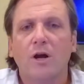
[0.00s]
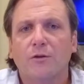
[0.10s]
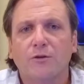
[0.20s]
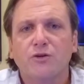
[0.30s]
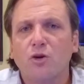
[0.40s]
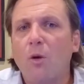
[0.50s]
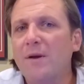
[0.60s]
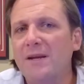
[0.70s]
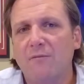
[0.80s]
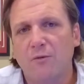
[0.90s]
There's so
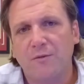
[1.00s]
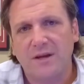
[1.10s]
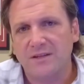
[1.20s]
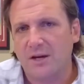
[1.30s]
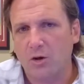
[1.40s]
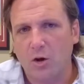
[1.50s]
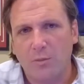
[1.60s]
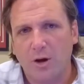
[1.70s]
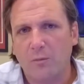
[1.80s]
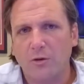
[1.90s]
many different things that can
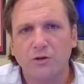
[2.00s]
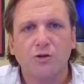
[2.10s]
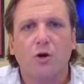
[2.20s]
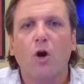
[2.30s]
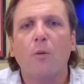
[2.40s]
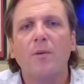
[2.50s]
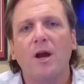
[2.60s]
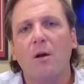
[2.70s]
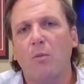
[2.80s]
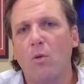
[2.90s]
open up when you start
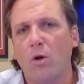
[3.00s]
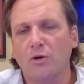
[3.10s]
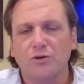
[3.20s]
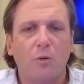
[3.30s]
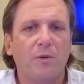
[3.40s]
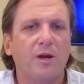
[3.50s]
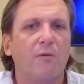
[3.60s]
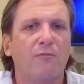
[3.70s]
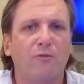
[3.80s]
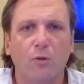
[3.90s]
opening up walls, opening
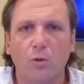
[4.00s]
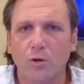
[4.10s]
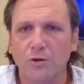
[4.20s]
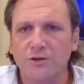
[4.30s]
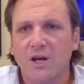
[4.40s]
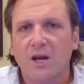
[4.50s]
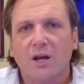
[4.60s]
up floors,